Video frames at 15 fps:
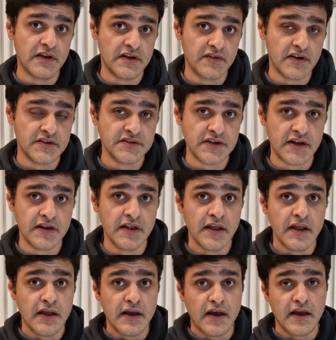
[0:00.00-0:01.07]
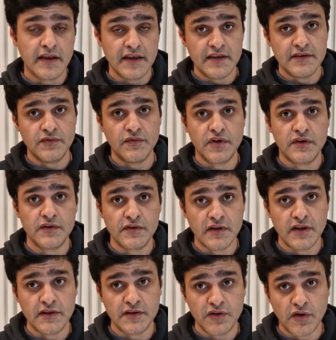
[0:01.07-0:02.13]
to fill a drug chart against what
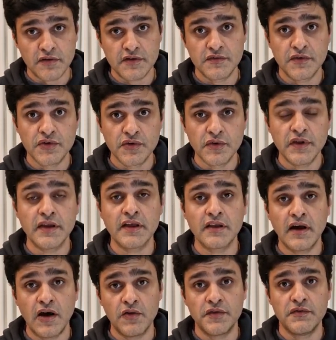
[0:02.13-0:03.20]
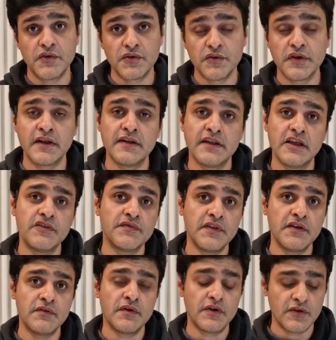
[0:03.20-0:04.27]
uh, the doctors were doing and how they were doing it if
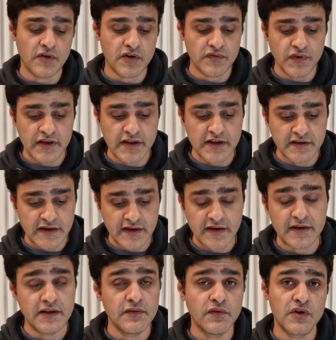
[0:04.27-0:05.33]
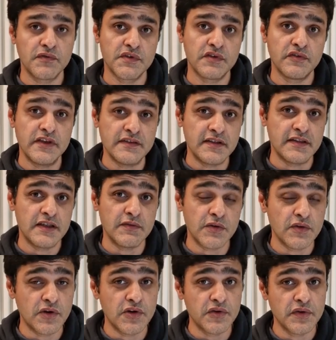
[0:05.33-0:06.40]
they were not filling it correctly what was the reason they
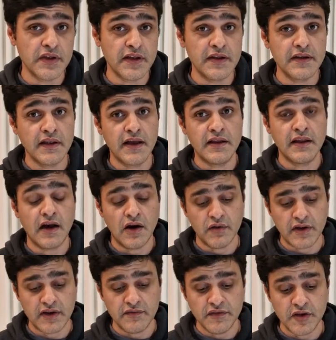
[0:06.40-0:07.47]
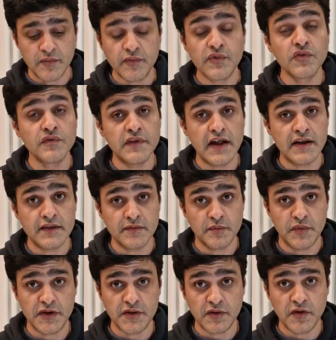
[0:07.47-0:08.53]
were not doing it and how can we improve
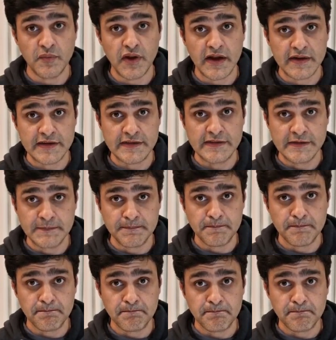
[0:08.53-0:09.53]
that particular practice